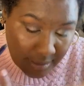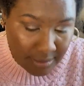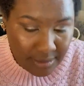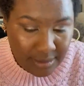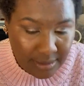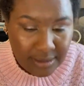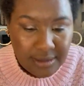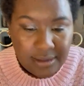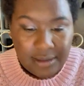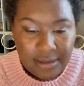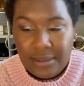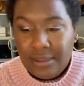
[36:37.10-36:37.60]

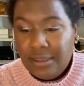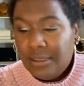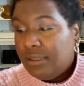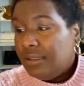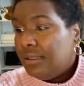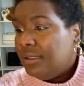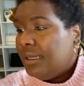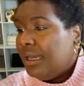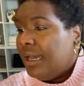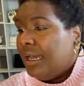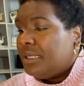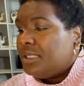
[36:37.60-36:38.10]
Just gonna
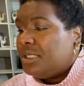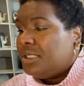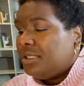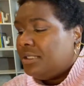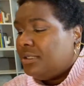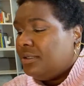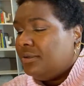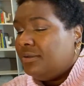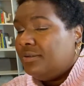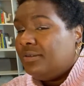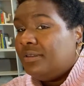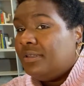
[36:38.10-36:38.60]
actually
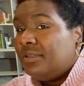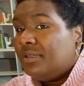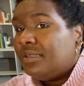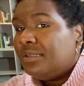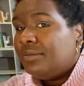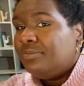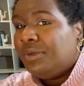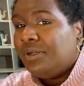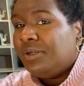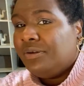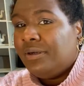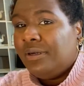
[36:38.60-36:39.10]
use this
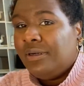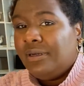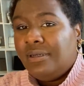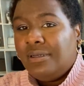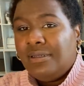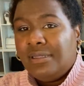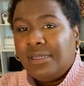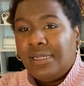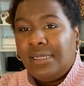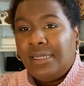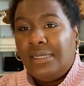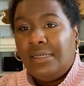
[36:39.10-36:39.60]
mirror because
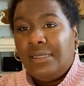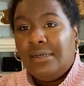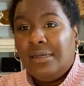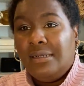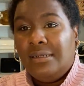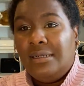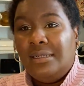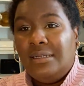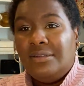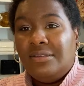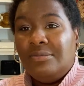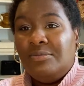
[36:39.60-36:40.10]
I need
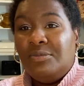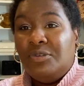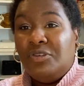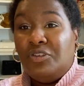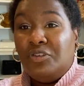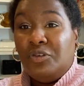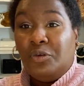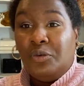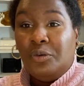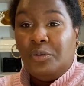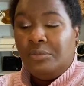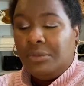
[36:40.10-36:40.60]
some
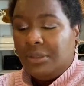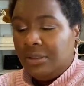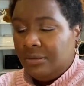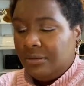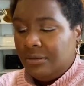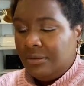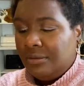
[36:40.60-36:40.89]
zoom.